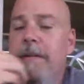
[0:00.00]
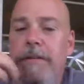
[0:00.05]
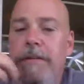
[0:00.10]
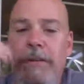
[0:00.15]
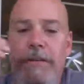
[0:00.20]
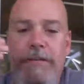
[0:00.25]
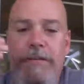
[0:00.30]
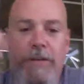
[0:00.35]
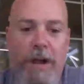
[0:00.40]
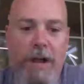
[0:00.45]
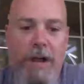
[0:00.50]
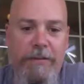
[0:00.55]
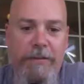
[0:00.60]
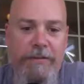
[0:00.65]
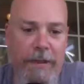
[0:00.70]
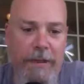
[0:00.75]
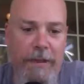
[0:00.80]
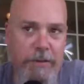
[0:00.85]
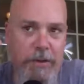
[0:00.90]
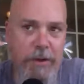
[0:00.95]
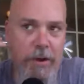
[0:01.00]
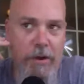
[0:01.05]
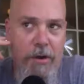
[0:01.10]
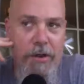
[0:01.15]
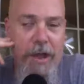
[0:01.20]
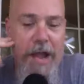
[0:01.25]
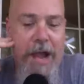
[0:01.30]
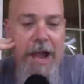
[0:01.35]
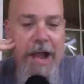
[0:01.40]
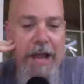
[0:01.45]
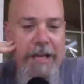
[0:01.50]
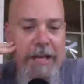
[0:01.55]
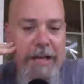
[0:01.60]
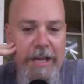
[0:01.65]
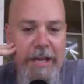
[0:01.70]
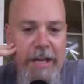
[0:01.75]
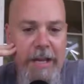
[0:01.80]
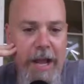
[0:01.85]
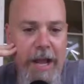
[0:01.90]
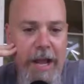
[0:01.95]
this concept called
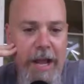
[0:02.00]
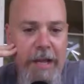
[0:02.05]
ikigai,